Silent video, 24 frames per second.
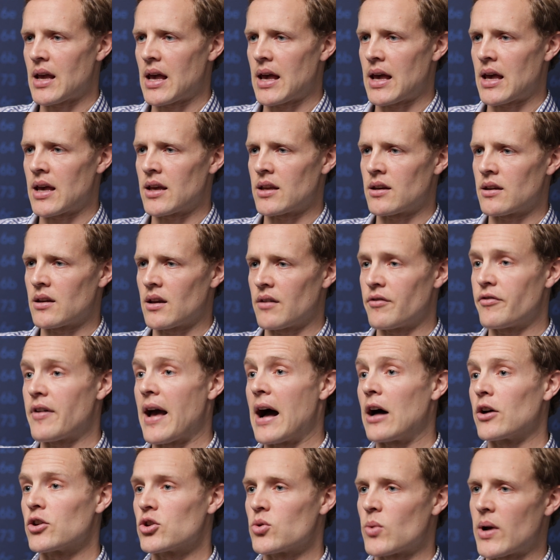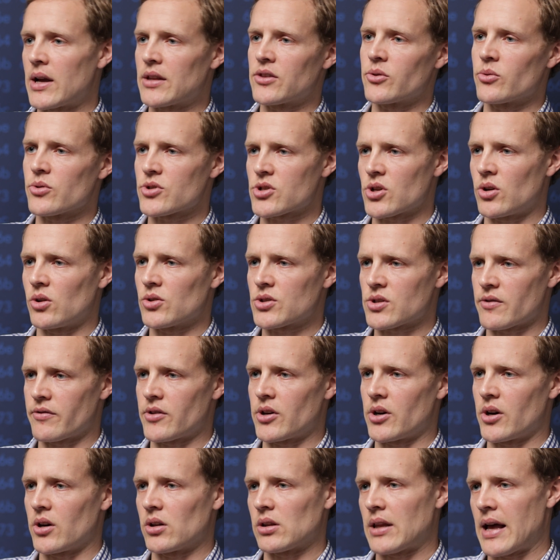and evaluate the results of
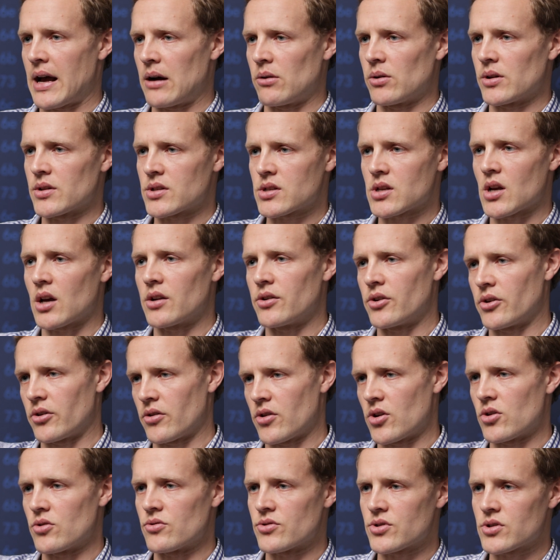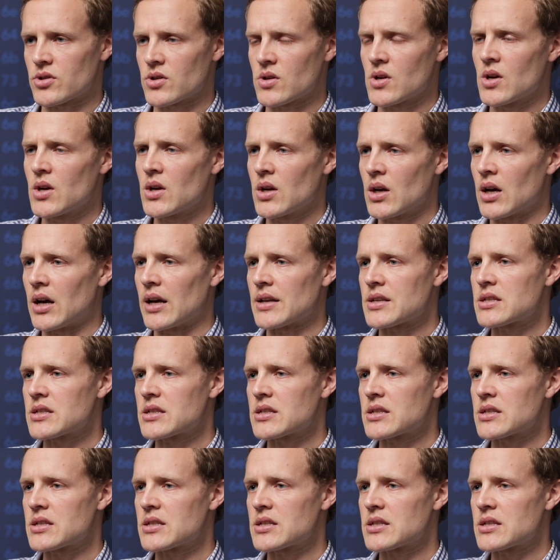their allowance under those uh,